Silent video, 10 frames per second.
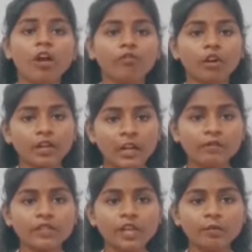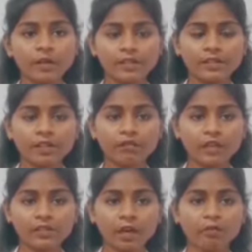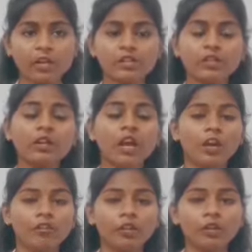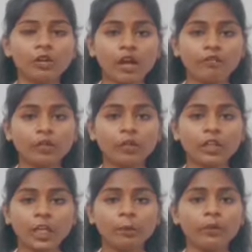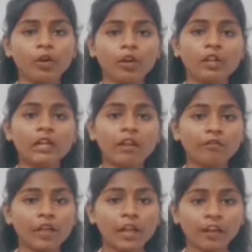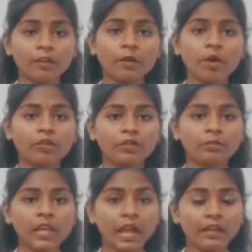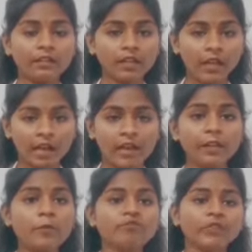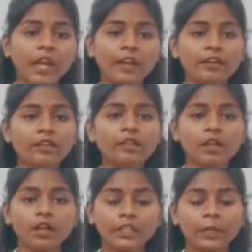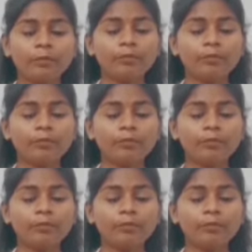For left side breast self-examination, you have to keep your left hand on behind the head and keep